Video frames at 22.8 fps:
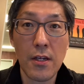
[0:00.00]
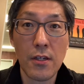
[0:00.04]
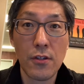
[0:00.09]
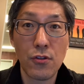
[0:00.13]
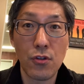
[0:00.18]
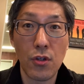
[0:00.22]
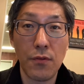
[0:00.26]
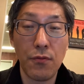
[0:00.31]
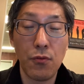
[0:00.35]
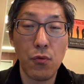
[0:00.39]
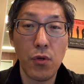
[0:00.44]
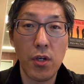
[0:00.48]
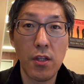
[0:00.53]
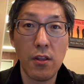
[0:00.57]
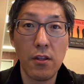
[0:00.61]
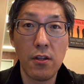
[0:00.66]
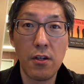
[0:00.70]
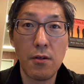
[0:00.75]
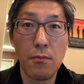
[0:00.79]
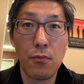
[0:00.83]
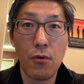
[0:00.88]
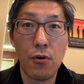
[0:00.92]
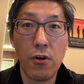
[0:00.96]
So if you want to
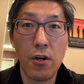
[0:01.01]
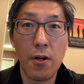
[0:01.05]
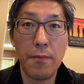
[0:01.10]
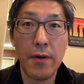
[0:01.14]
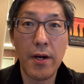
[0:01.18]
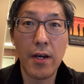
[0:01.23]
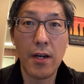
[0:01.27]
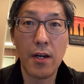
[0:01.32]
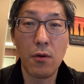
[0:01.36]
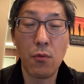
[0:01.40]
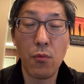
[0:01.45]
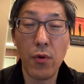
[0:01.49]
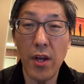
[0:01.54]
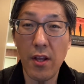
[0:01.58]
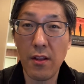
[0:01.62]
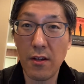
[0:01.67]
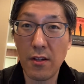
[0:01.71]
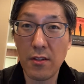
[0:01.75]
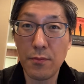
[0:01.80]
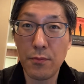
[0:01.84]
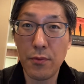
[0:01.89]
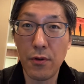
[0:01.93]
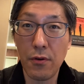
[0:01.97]
learn more about our weight
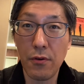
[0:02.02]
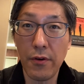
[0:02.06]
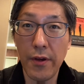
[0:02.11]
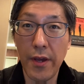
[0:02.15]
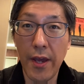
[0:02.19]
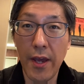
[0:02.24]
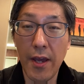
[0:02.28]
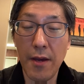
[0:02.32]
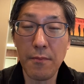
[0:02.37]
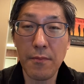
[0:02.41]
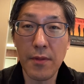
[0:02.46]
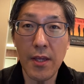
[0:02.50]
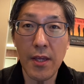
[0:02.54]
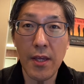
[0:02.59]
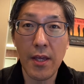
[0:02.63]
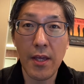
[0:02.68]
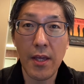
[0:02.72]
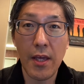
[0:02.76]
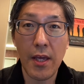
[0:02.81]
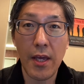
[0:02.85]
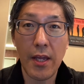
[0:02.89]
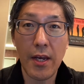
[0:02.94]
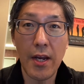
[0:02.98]
loss program
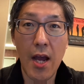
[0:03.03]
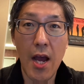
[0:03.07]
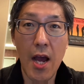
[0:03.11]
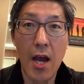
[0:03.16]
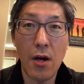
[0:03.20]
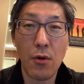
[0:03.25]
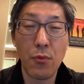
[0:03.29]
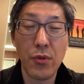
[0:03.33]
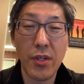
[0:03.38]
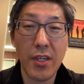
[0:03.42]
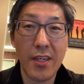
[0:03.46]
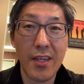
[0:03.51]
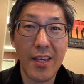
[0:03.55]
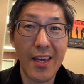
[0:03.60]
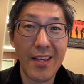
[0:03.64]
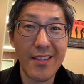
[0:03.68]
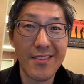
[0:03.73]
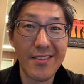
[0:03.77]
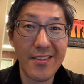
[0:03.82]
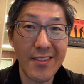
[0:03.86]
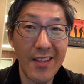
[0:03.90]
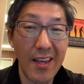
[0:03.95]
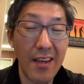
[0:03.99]
and how we
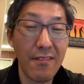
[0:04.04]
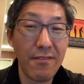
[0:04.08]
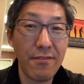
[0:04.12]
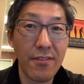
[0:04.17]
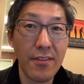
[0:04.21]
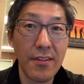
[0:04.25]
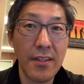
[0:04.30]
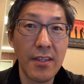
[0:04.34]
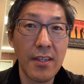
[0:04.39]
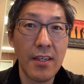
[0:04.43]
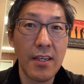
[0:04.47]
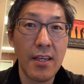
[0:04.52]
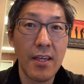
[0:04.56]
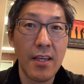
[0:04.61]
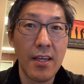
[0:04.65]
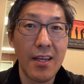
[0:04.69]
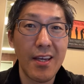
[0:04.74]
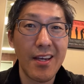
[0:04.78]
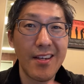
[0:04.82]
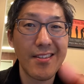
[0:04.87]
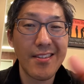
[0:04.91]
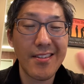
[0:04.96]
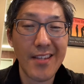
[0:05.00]
can safely,
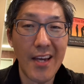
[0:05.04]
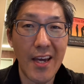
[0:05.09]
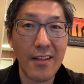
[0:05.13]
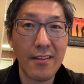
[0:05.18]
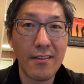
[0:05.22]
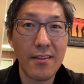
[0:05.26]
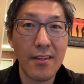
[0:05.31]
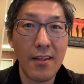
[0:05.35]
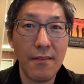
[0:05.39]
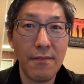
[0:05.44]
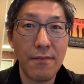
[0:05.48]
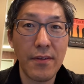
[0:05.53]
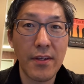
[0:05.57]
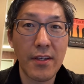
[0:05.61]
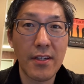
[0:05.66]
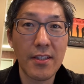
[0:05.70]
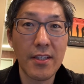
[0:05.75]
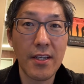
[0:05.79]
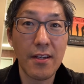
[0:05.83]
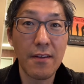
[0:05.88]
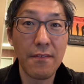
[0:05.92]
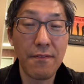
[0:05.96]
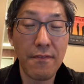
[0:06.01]

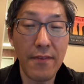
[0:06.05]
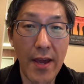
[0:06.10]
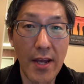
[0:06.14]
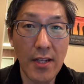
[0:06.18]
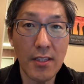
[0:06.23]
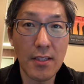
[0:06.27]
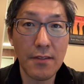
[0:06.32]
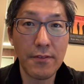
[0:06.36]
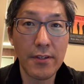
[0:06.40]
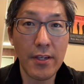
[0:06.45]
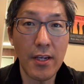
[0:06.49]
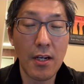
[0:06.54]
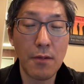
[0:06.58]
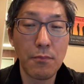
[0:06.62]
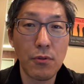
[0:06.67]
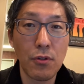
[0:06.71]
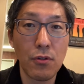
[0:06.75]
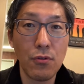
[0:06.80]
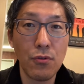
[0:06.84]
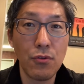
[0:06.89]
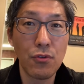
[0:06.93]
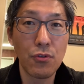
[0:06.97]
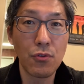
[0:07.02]
scientifically, and effectively help
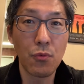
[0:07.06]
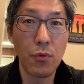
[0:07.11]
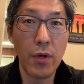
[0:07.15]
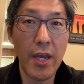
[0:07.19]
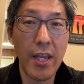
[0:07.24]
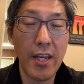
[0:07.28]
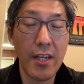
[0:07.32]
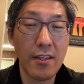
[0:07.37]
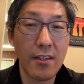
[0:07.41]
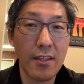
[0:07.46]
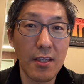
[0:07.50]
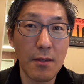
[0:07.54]
you lose weight and